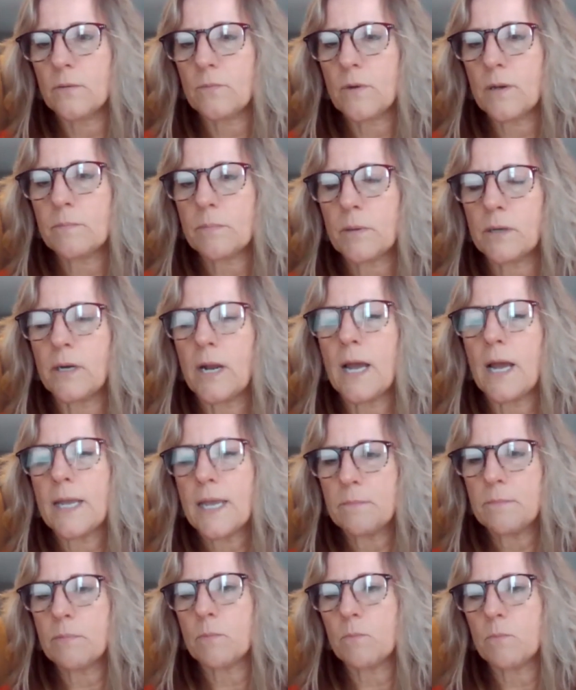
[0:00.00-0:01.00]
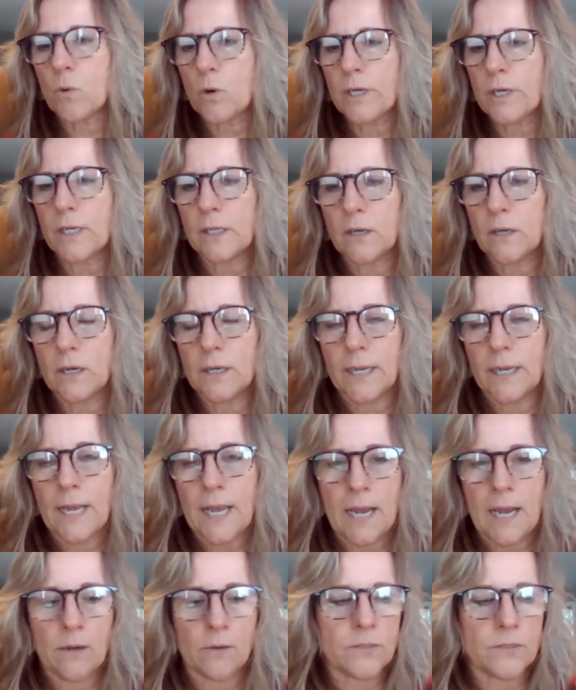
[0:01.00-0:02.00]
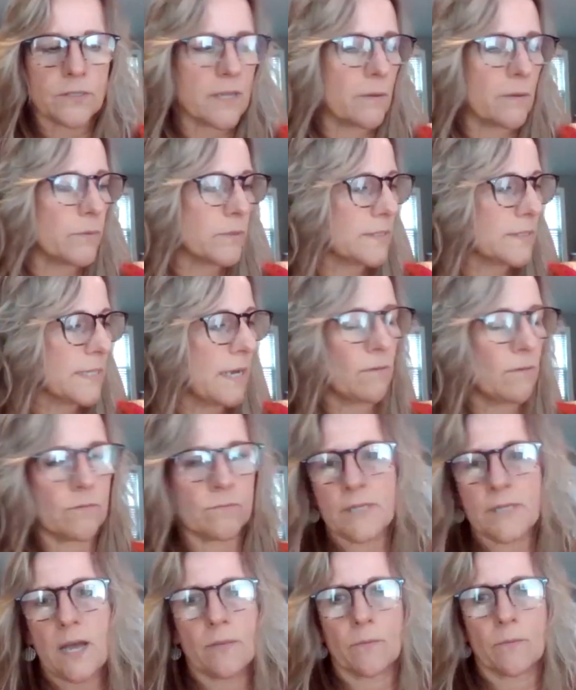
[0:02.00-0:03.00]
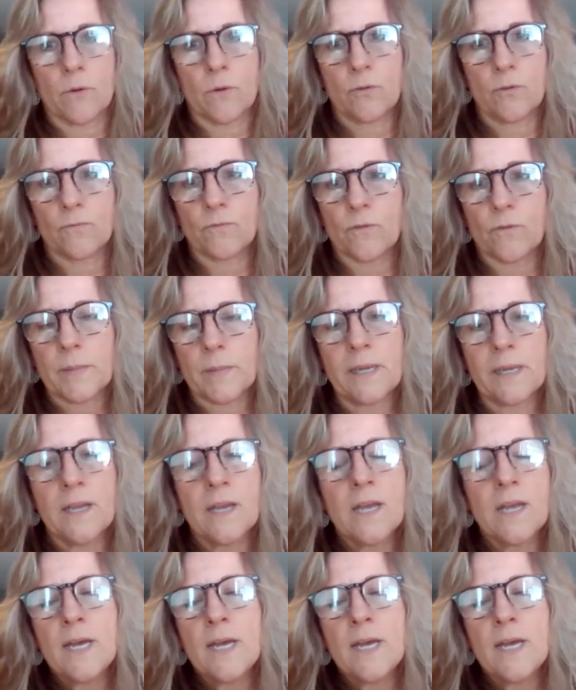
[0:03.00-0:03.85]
Red Barn, I had been working on a house that was down the road from me.